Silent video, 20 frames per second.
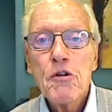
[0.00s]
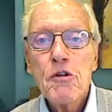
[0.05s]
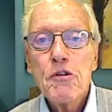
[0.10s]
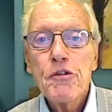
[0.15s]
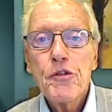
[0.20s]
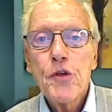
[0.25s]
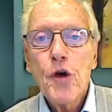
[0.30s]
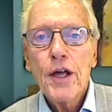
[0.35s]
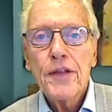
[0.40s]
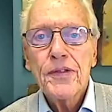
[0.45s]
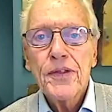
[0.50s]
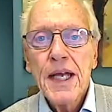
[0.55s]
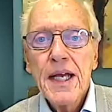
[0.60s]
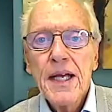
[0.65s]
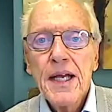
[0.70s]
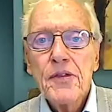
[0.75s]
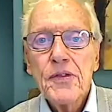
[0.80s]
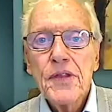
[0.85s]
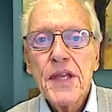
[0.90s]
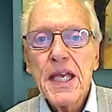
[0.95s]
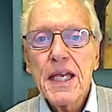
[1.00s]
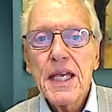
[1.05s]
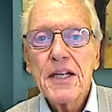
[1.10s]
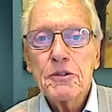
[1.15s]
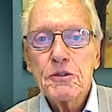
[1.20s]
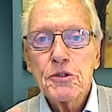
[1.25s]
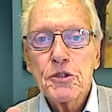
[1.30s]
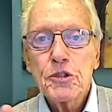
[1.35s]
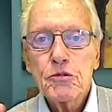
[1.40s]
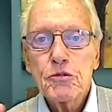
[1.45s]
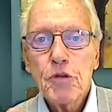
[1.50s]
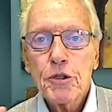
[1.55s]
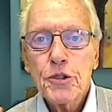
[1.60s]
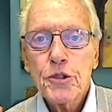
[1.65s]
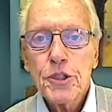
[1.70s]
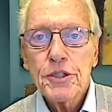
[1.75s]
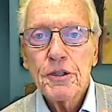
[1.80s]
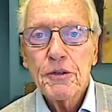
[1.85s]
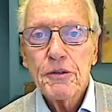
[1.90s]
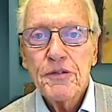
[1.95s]
thought the
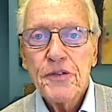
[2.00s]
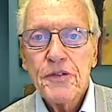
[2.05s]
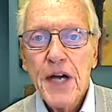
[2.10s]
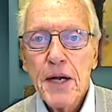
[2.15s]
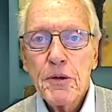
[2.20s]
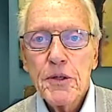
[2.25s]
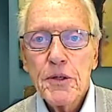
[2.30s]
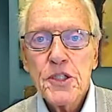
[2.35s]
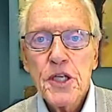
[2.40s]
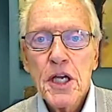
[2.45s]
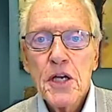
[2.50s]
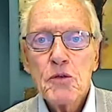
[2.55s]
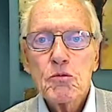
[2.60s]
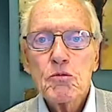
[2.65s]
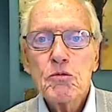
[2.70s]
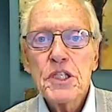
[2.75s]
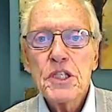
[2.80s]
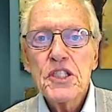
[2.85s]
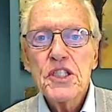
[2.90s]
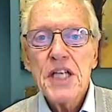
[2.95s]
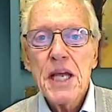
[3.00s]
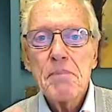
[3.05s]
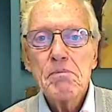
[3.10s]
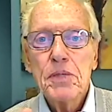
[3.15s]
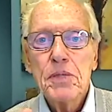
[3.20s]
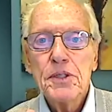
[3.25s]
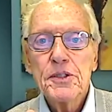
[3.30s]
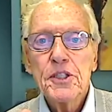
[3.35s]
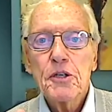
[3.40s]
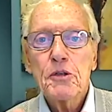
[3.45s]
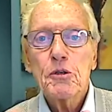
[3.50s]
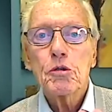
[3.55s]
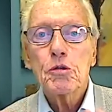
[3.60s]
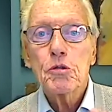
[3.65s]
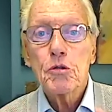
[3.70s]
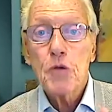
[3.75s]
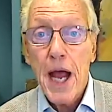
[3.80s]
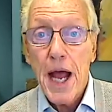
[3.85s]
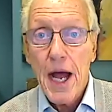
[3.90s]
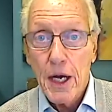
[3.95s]
construction of the virus resembled a
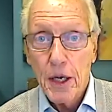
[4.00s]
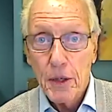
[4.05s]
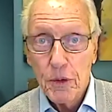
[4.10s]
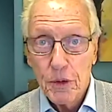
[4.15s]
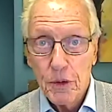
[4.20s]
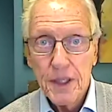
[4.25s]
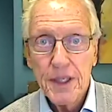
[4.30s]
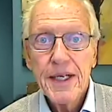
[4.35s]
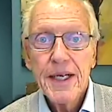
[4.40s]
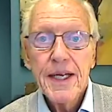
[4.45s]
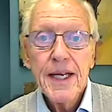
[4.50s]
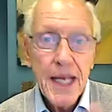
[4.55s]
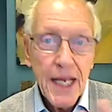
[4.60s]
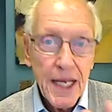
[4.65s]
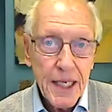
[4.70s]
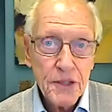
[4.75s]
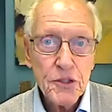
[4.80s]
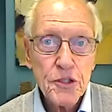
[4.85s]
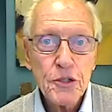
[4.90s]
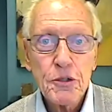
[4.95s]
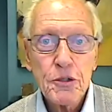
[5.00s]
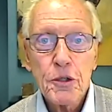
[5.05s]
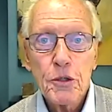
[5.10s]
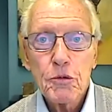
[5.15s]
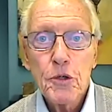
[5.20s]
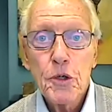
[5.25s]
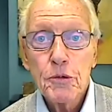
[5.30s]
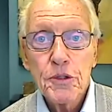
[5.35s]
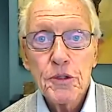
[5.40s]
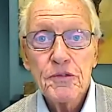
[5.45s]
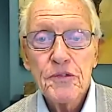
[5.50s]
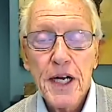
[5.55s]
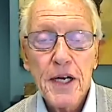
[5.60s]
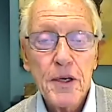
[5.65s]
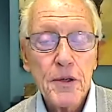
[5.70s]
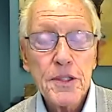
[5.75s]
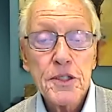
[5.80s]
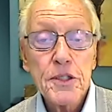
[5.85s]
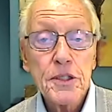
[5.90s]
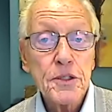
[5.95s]
crown, hence
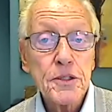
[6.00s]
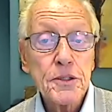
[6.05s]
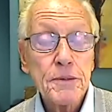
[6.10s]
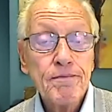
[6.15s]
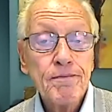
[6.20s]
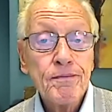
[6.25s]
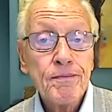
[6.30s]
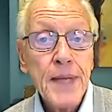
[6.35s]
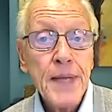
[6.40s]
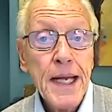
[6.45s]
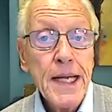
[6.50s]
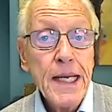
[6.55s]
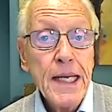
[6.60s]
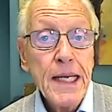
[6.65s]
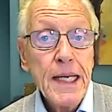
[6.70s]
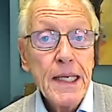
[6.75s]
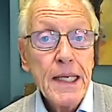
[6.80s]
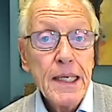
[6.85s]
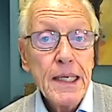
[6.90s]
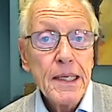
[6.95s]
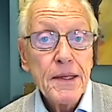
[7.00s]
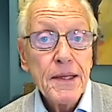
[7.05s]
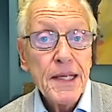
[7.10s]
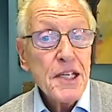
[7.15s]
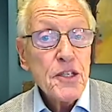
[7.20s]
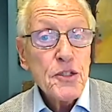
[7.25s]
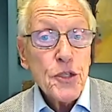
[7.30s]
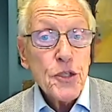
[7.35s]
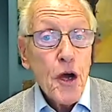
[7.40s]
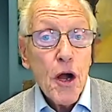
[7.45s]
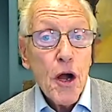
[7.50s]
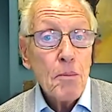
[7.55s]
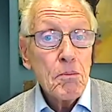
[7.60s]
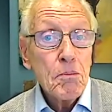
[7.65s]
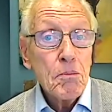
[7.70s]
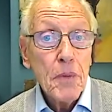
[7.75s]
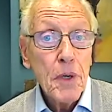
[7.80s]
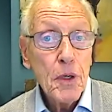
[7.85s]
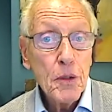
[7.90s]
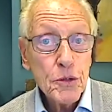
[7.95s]
coronaviruses. These are
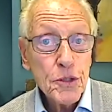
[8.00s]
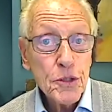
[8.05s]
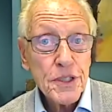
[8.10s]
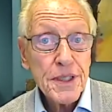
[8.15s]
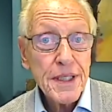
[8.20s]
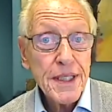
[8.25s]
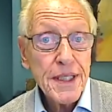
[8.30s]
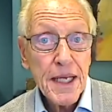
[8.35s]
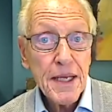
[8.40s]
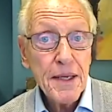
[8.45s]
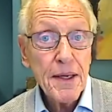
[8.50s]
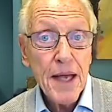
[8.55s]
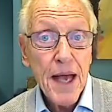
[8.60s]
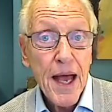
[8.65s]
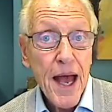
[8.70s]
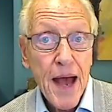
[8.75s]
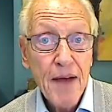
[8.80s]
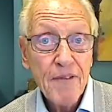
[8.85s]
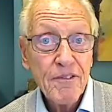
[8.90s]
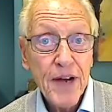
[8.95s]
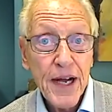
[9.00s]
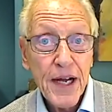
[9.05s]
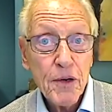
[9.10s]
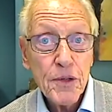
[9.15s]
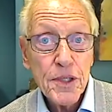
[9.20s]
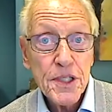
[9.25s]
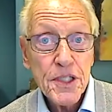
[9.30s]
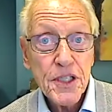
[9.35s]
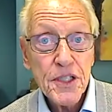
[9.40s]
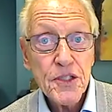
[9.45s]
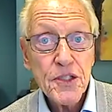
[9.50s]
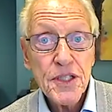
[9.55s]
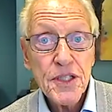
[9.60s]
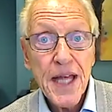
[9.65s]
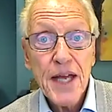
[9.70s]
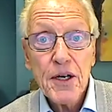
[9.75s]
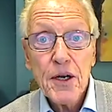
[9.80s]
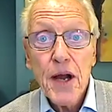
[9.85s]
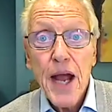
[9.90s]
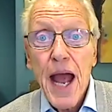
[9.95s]
mostly viruses
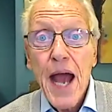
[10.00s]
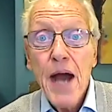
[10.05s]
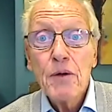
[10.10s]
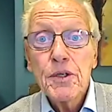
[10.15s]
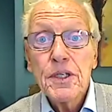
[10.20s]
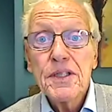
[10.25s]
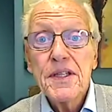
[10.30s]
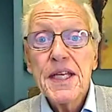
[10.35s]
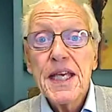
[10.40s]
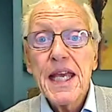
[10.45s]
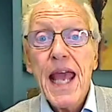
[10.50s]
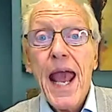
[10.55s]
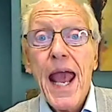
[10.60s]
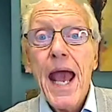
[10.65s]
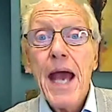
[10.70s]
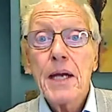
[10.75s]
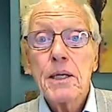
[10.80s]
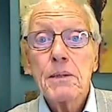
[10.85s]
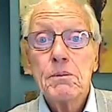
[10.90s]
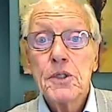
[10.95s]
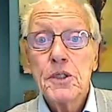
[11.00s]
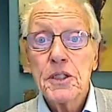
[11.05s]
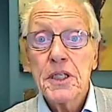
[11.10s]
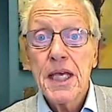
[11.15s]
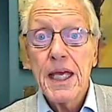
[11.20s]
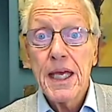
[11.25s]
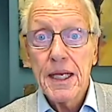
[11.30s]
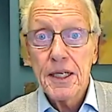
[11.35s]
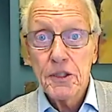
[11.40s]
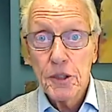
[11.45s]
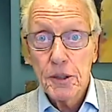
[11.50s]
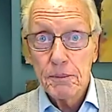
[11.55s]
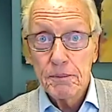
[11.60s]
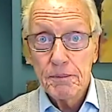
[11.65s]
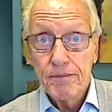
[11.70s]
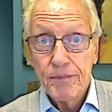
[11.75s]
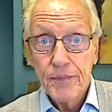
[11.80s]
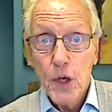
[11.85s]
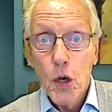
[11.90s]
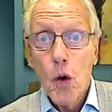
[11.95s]
that are out in the animal kingdom
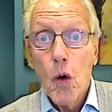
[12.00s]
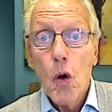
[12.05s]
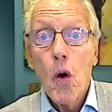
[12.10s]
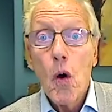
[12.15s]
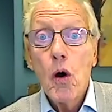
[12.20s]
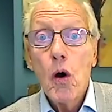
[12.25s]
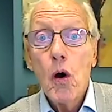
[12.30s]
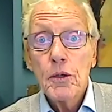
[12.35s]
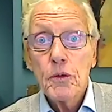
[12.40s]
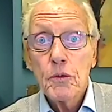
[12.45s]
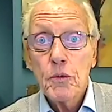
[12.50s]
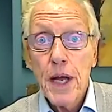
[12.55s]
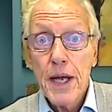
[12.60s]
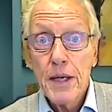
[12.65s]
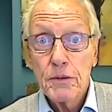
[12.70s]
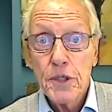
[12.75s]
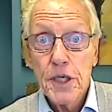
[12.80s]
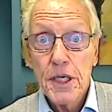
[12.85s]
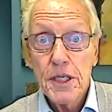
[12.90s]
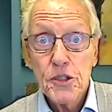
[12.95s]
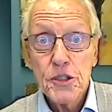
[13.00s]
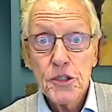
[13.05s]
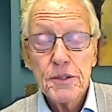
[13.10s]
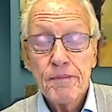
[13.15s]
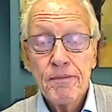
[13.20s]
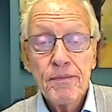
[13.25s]
all around us.